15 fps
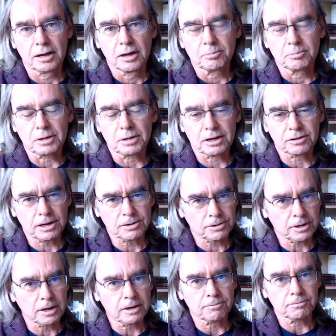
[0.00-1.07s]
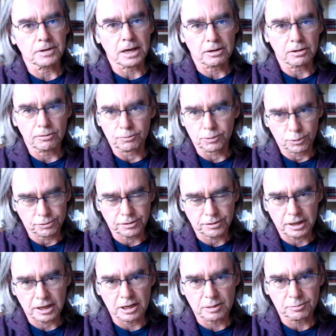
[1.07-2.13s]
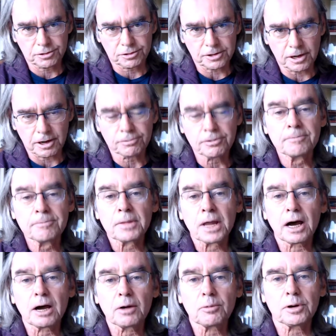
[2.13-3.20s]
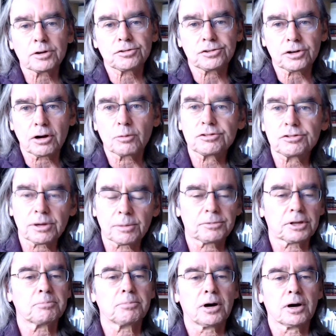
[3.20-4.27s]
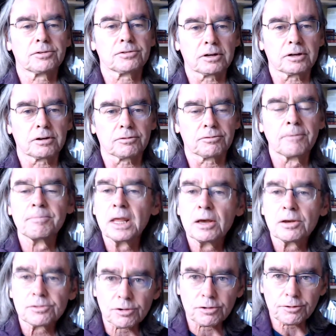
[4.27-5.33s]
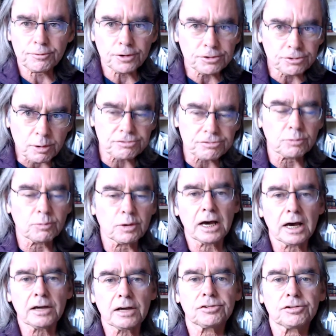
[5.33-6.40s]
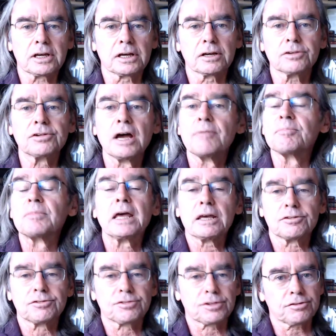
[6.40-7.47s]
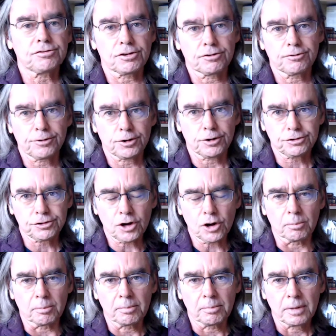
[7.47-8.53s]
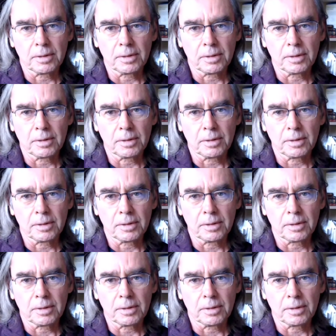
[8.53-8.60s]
because that's kind of negative rules of the game stuff. I want to start with something positive. So the first question we ask is this your first home?